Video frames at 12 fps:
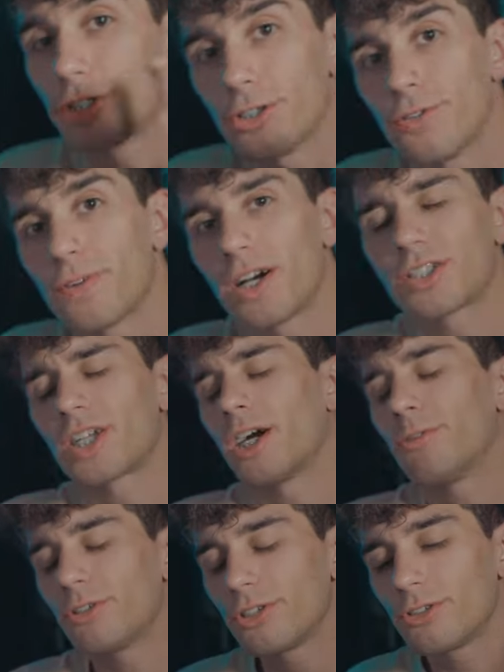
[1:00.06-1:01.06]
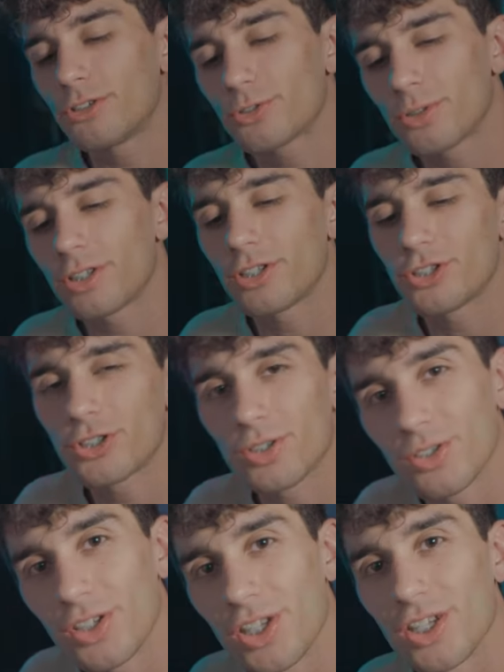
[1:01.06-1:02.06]
too fast. I want to enjoy the
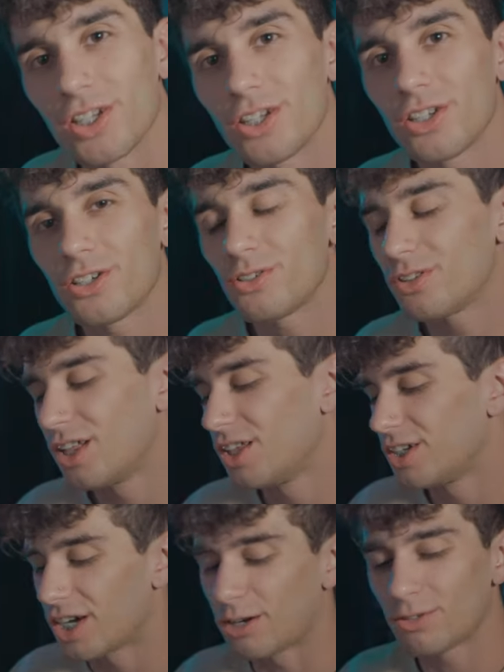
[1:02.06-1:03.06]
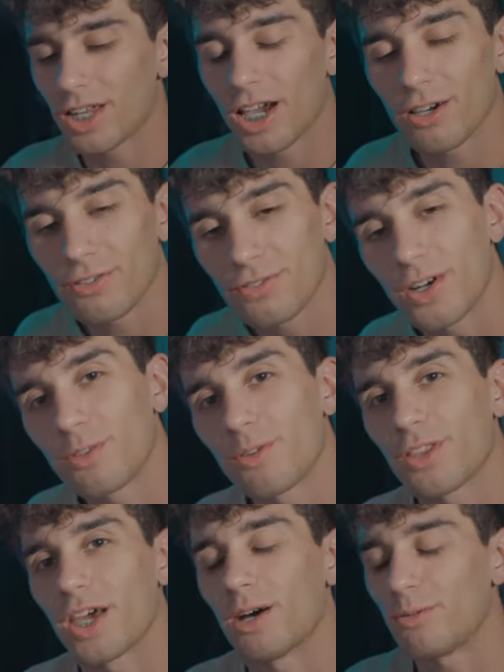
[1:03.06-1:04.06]
journey, you know? I want to have fun
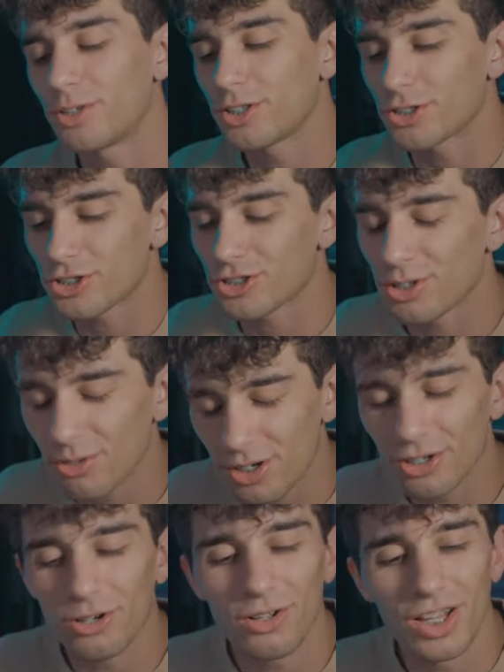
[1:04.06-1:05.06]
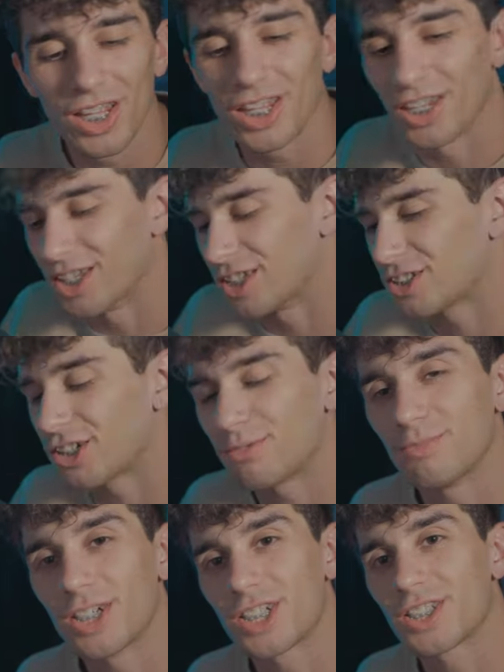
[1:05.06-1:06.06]
with it. I want to soak it all in as
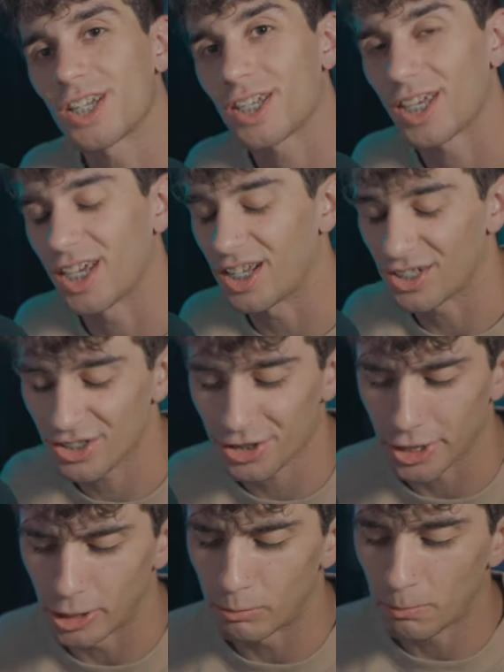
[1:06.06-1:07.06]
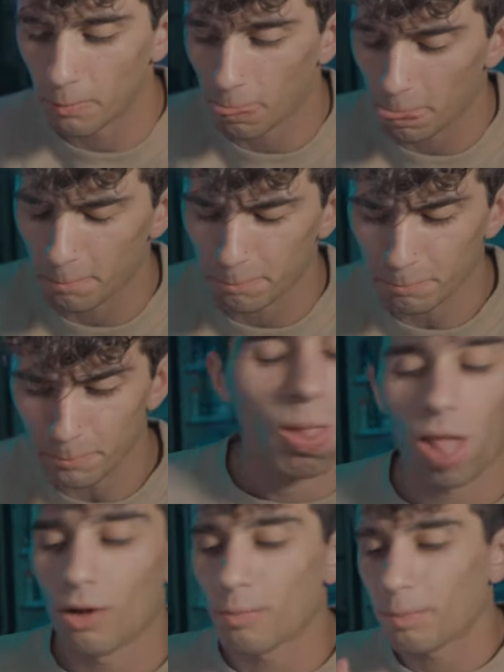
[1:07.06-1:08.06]
much as I can. So,
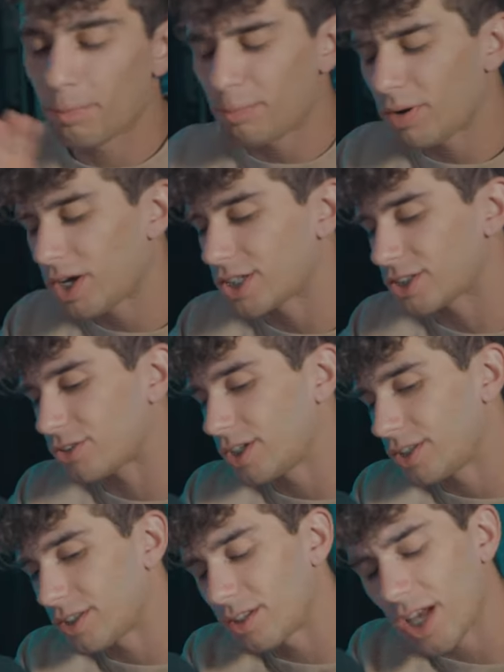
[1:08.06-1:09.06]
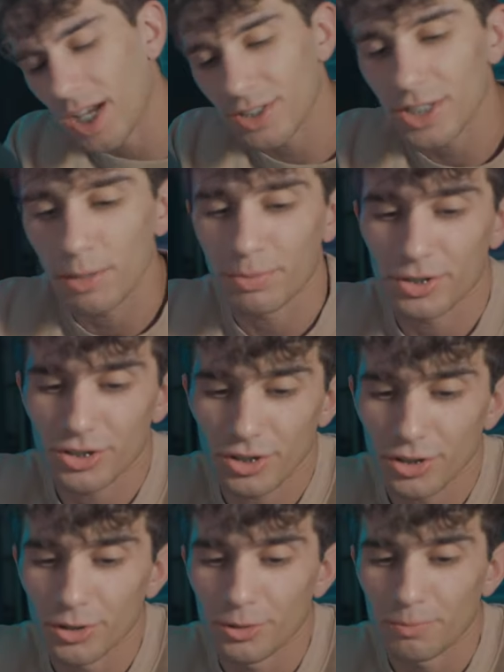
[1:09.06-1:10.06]
but in the last
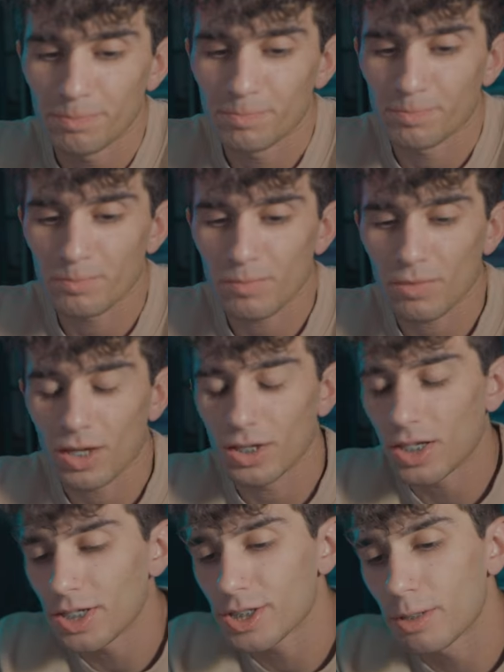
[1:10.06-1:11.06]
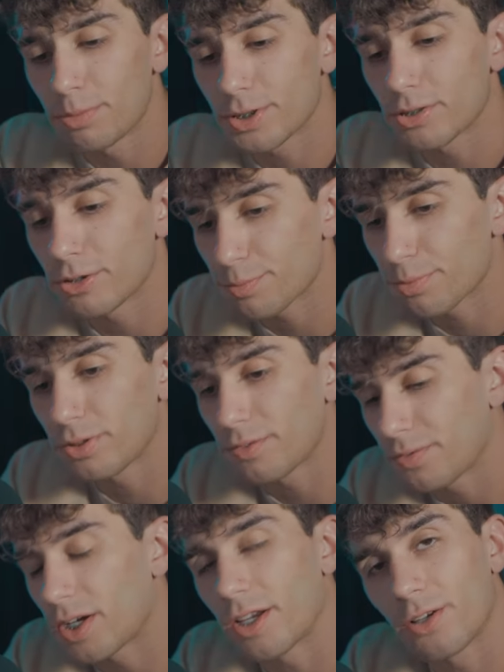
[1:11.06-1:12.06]
episode, last episode was pretty
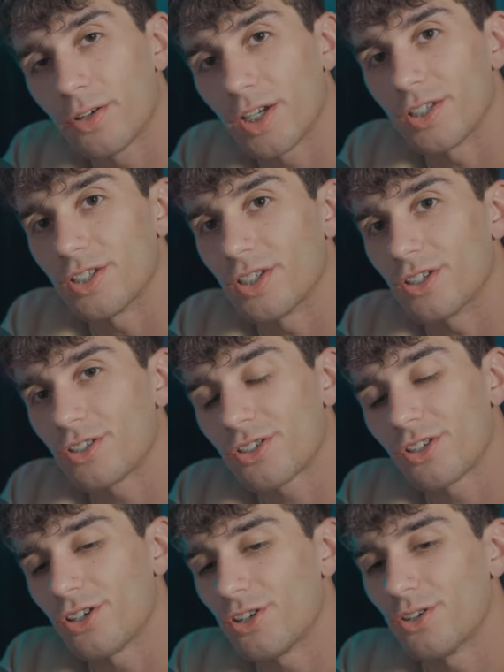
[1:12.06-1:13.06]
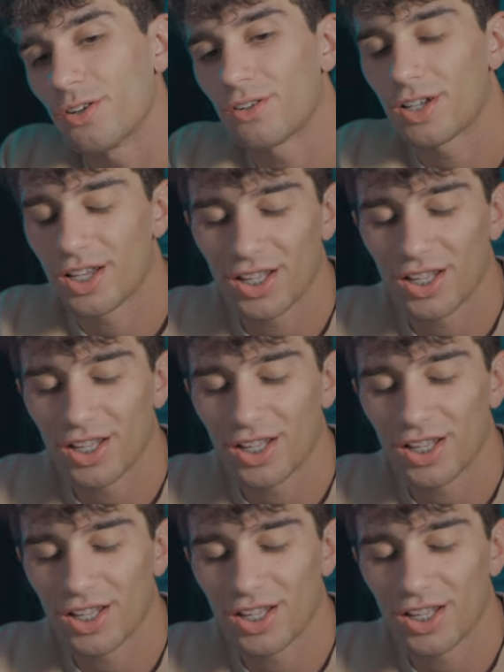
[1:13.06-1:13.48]
fucking crazy. So,